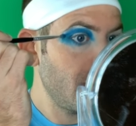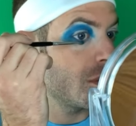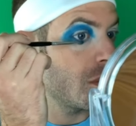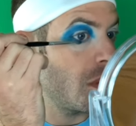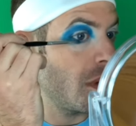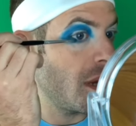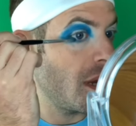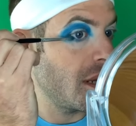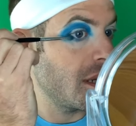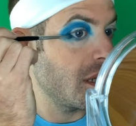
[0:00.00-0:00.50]
so
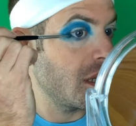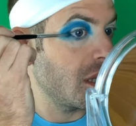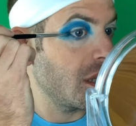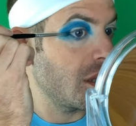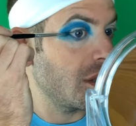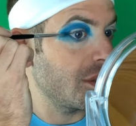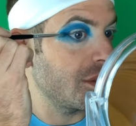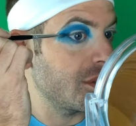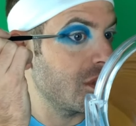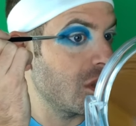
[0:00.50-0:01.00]
I added a
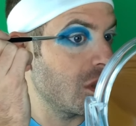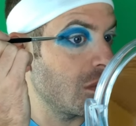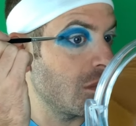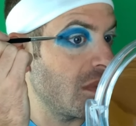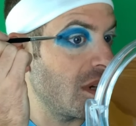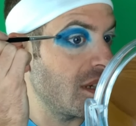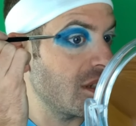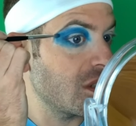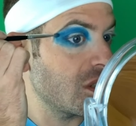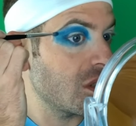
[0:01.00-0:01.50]
little too
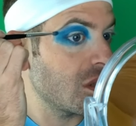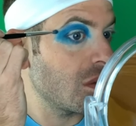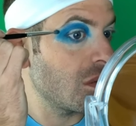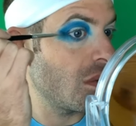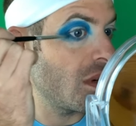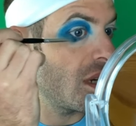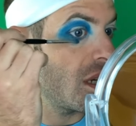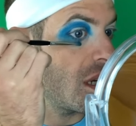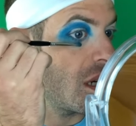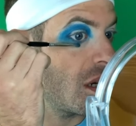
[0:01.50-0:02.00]
much
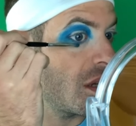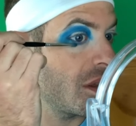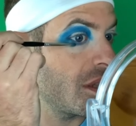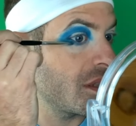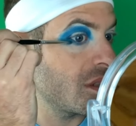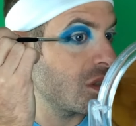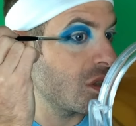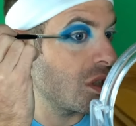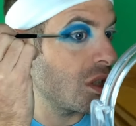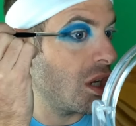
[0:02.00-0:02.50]
right here.
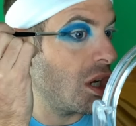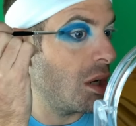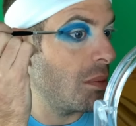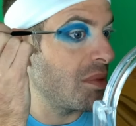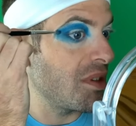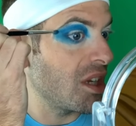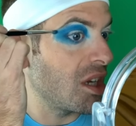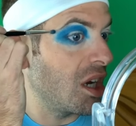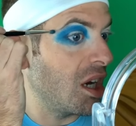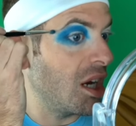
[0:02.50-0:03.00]
This should all
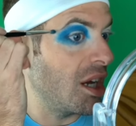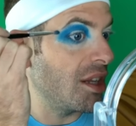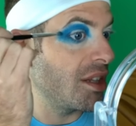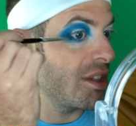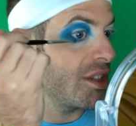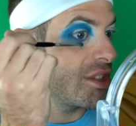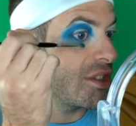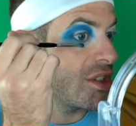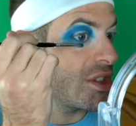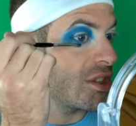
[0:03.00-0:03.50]
be
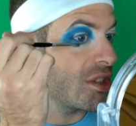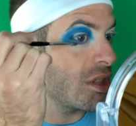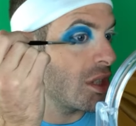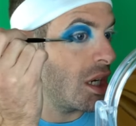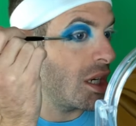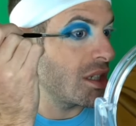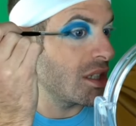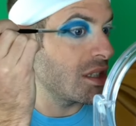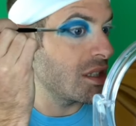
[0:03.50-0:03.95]
gone. This does not